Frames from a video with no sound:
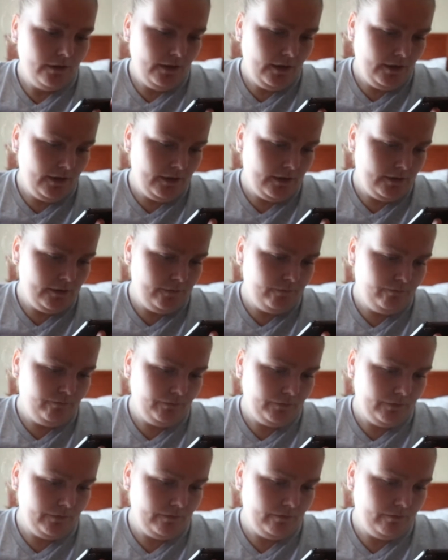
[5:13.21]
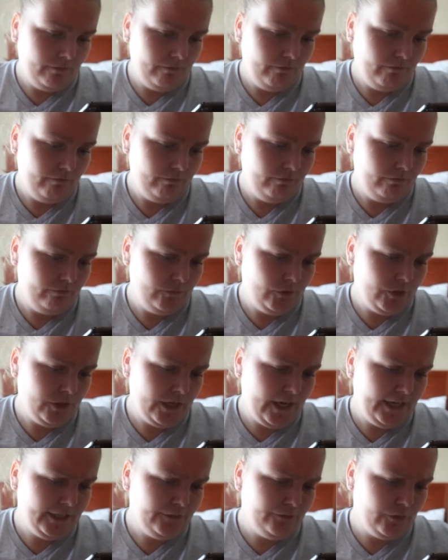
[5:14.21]
Um,
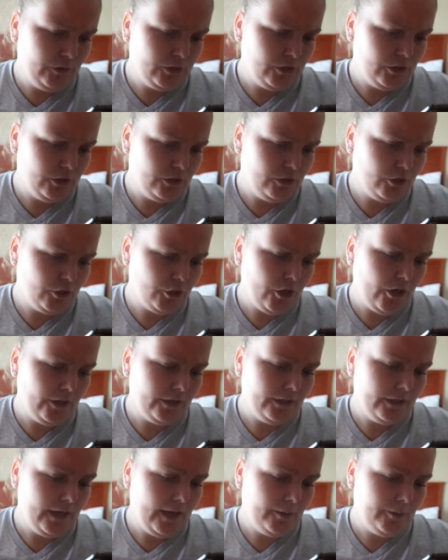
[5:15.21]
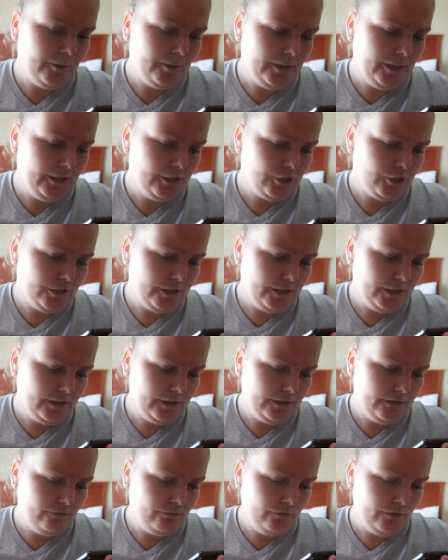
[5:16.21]
guides for chart
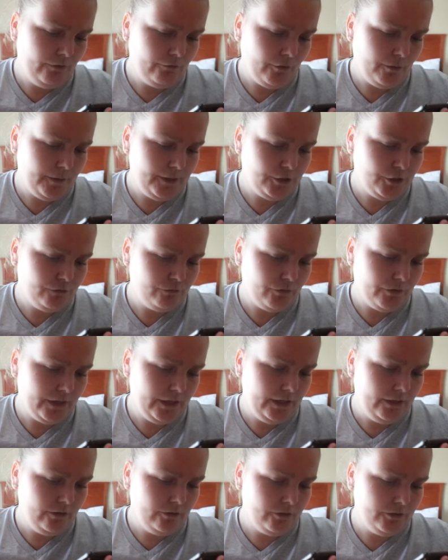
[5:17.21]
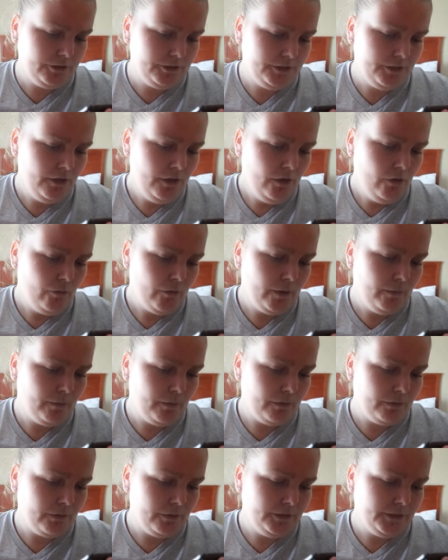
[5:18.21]
calculation, information for healers,
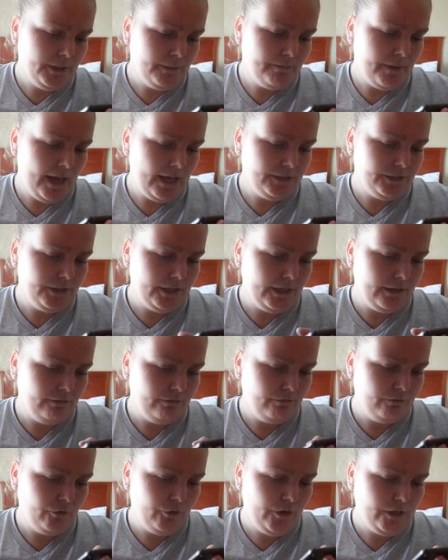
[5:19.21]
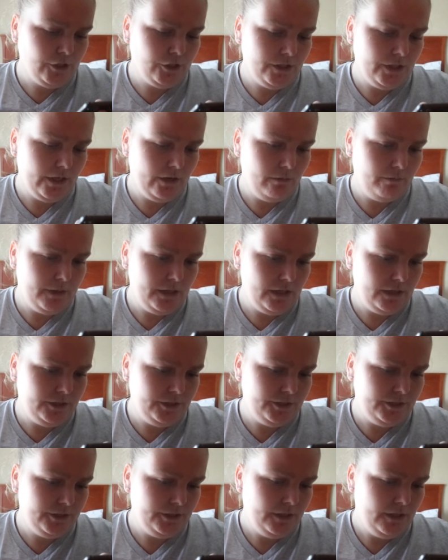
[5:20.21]
rebirthers, and past life regression
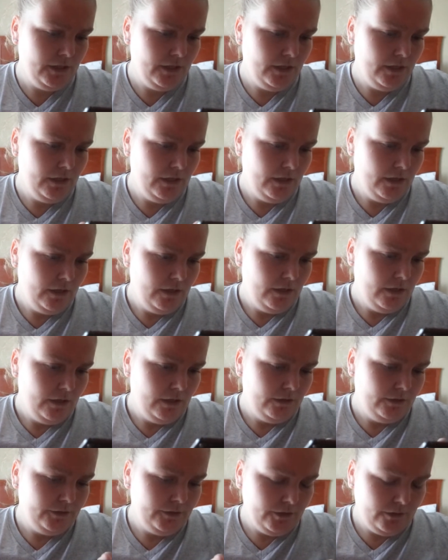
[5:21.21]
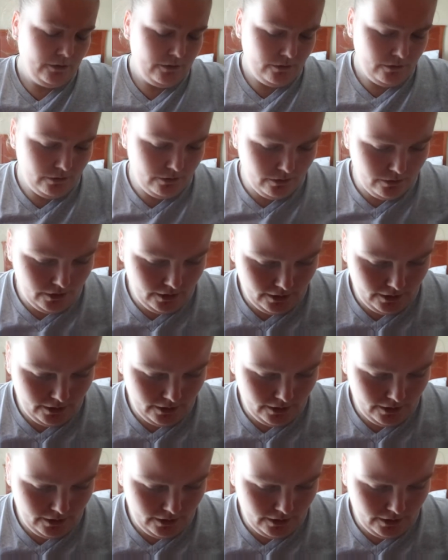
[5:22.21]
therapists. So,